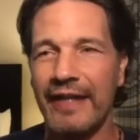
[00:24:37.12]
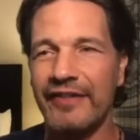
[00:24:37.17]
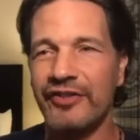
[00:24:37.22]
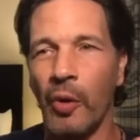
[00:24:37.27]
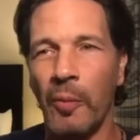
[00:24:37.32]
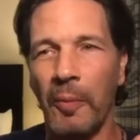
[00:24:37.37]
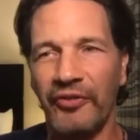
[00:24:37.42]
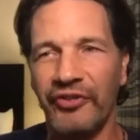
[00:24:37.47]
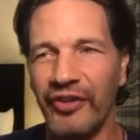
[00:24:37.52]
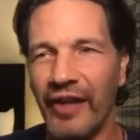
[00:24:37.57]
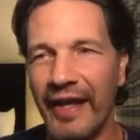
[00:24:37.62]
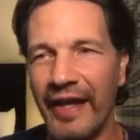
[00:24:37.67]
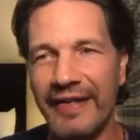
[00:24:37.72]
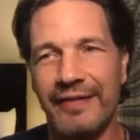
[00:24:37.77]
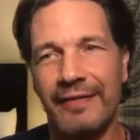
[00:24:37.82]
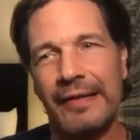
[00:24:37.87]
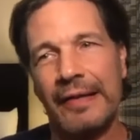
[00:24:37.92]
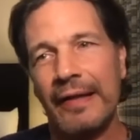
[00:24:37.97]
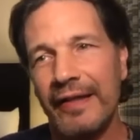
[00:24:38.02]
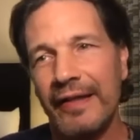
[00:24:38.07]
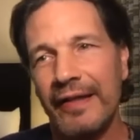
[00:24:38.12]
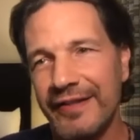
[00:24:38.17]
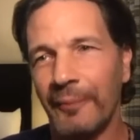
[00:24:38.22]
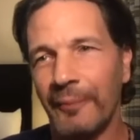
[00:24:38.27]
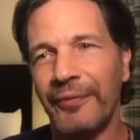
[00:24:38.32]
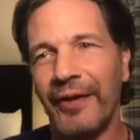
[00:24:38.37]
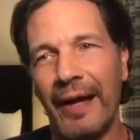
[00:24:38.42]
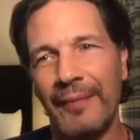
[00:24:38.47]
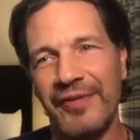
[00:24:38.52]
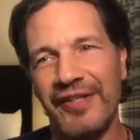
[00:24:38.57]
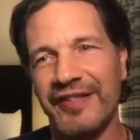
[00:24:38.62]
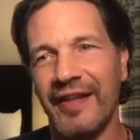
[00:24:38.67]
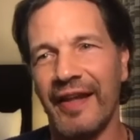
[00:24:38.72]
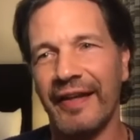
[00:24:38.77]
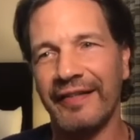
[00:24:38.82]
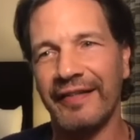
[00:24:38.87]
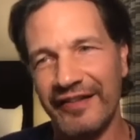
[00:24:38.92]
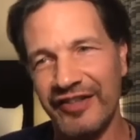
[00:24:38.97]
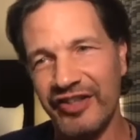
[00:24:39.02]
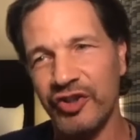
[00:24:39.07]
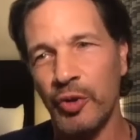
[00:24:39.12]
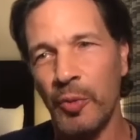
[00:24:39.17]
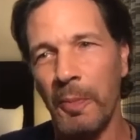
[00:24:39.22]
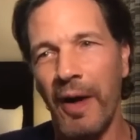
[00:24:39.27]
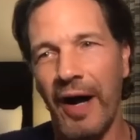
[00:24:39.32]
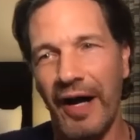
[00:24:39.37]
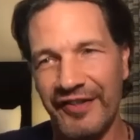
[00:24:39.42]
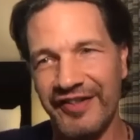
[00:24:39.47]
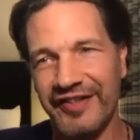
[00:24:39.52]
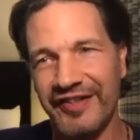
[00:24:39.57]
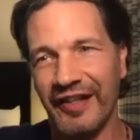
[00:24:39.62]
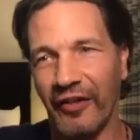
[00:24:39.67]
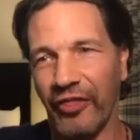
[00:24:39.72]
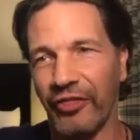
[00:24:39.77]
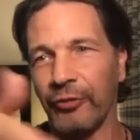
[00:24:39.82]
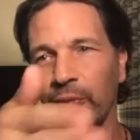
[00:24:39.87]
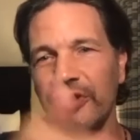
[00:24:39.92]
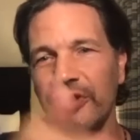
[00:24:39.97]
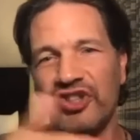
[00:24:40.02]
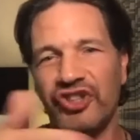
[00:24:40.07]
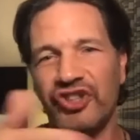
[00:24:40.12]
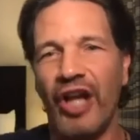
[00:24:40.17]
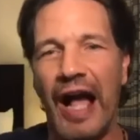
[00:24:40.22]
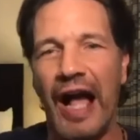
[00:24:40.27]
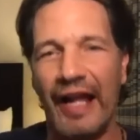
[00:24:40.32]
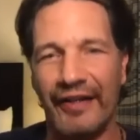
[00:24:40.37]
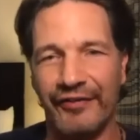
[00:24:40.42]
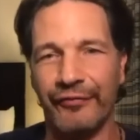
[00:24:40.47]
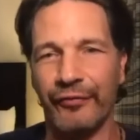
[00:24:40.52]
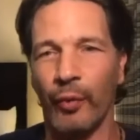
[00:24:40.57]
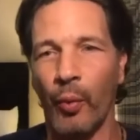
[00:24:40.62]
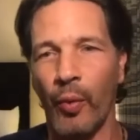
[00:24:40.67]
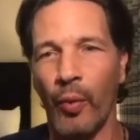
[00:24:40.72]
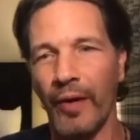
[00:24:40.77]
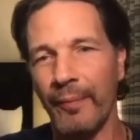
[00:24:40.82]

almost like sometimes it's like that's too much. It's like 3 shots for one